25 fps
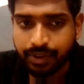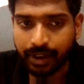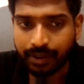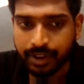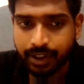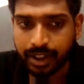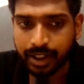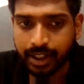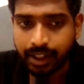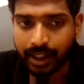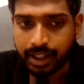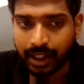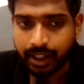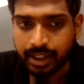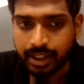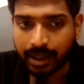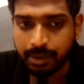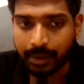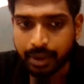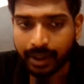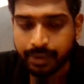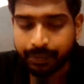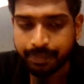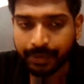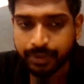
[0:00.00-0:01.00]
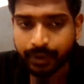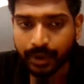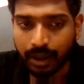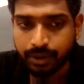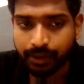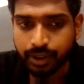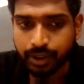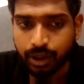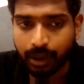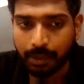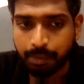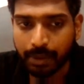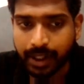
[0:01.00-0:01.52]
we have learned in algebra of
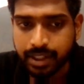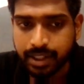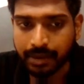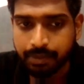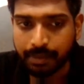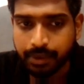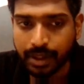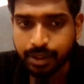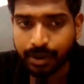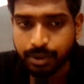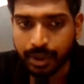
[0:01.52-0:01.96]
the complex numbers.